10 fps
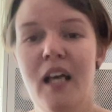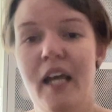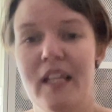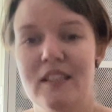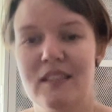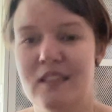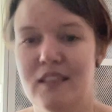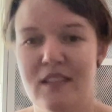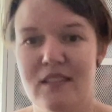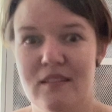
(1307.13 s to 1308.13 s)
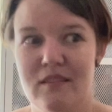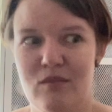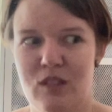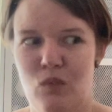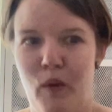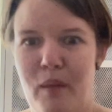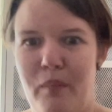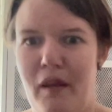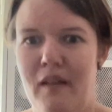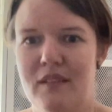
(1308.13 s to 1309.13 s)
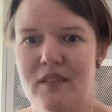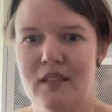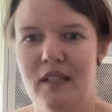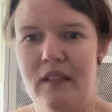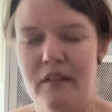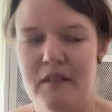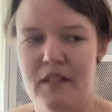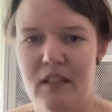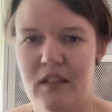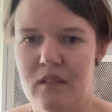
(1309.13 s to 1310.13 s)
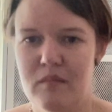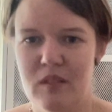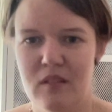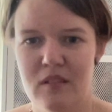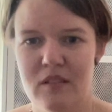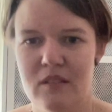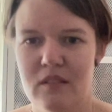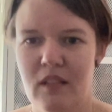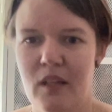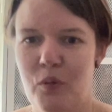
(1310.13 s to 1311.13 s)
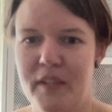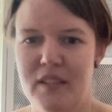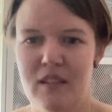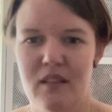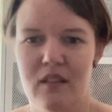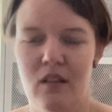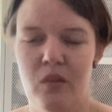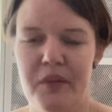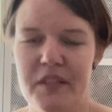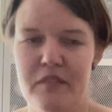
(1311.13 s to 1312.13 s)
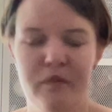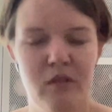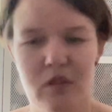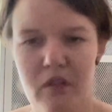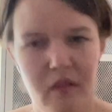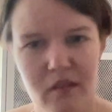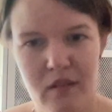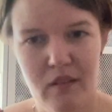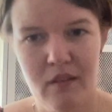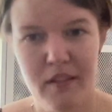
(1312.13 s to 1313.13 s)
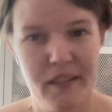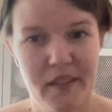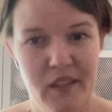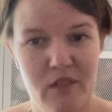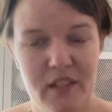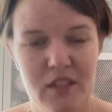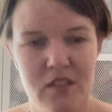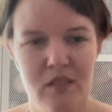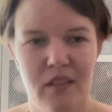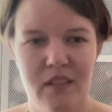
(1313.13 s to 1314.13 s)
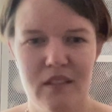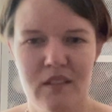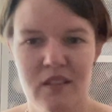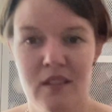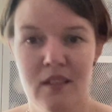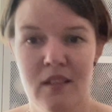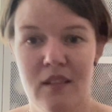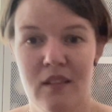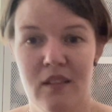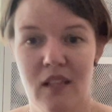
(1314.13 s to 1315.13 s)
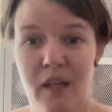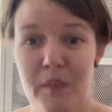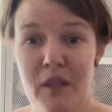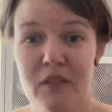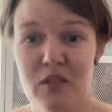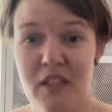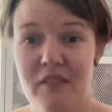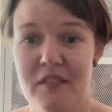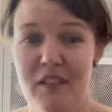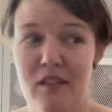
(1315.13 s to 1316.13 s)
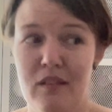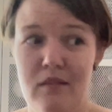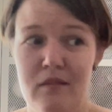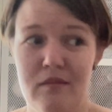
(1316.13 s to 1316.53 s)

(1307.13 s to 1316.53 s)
Instead, was way better than taking the car because the highways are always full in that direction, and I'm not driving there.